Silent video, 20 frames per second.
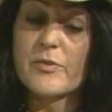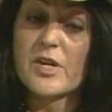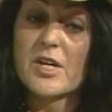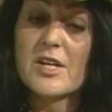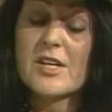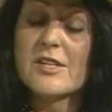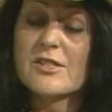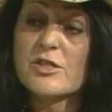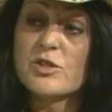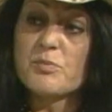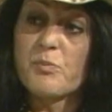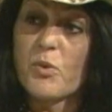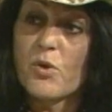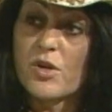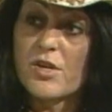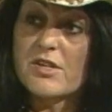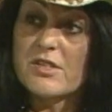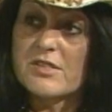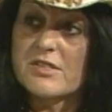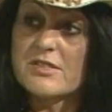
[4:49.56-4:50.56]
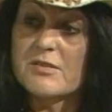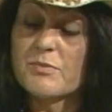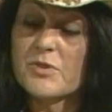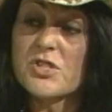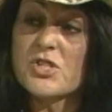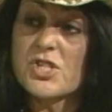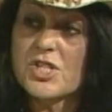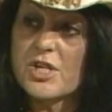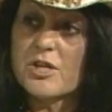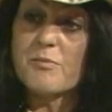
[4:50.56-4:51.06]

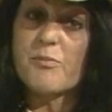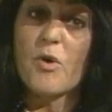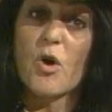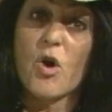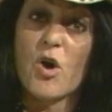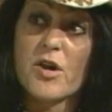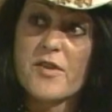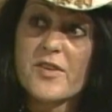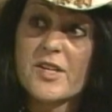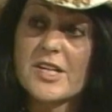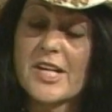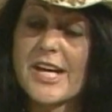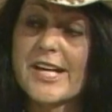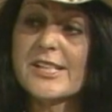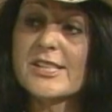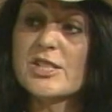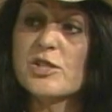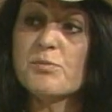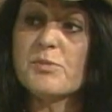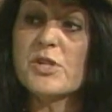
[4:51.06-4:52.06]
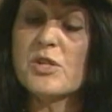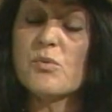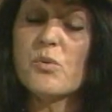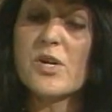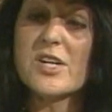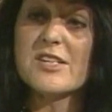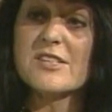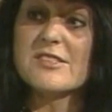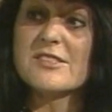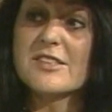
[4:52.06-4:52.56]
sportsmanship on the Langley
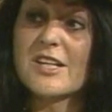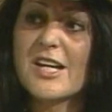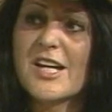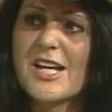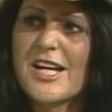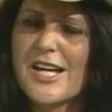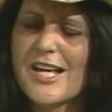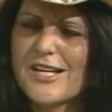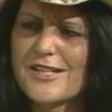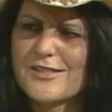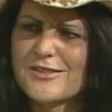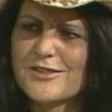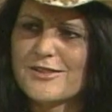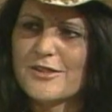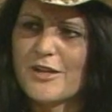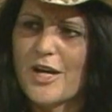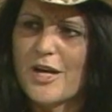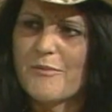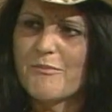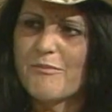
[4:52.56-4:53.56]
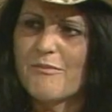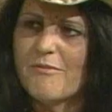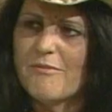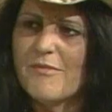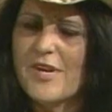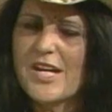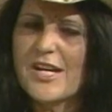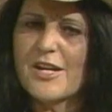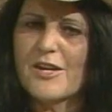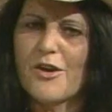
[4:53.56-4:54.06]
Speedway is
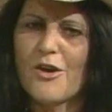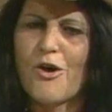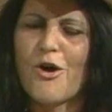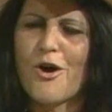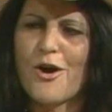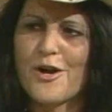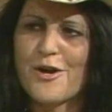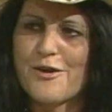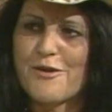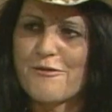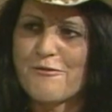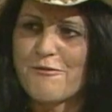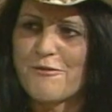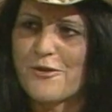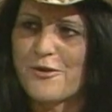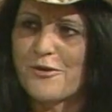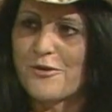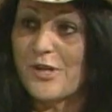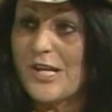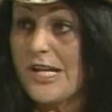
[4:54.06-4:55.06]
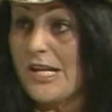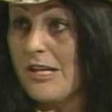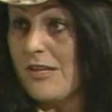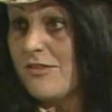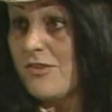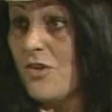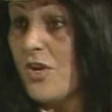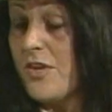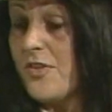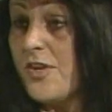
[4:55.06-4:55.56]
made it harder for, like, it's
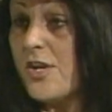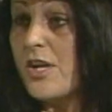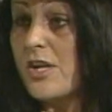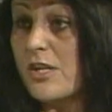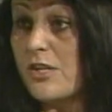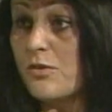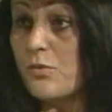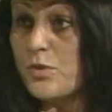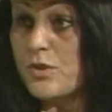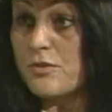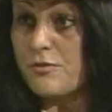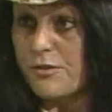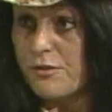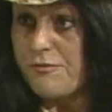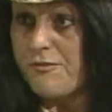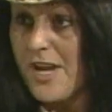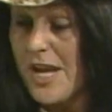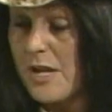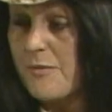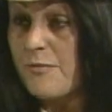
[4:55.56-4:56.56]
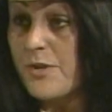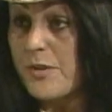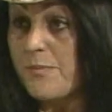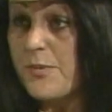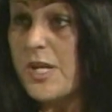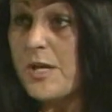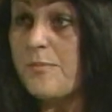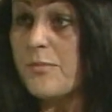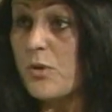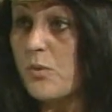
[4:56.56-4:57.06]
not there, it was for family
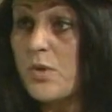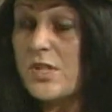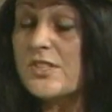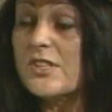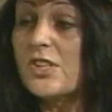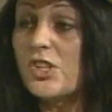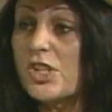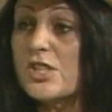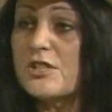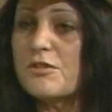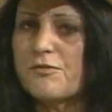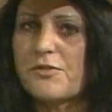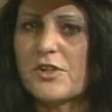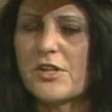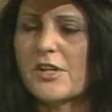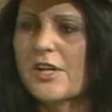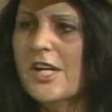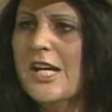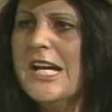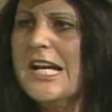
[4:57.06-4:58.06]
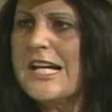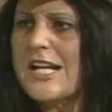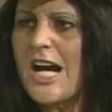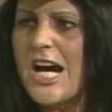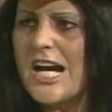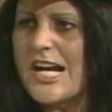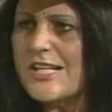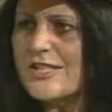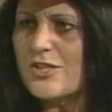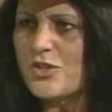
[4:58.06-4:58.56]
people? It wasn't just for
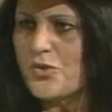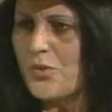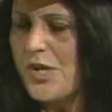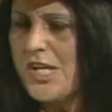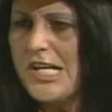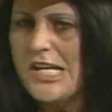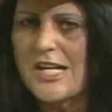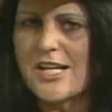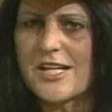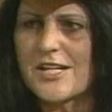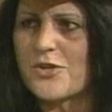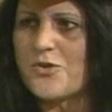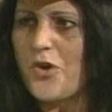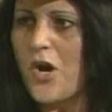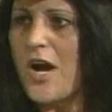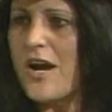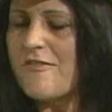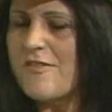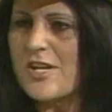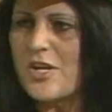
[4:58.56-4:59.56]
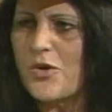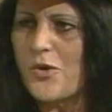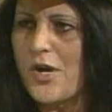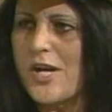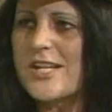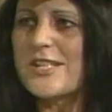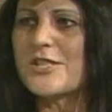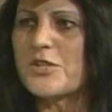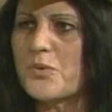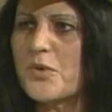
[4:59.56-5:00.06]
guys drinking and driving
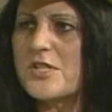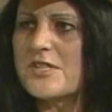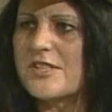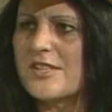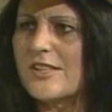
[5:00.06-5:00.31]
crazy, was it?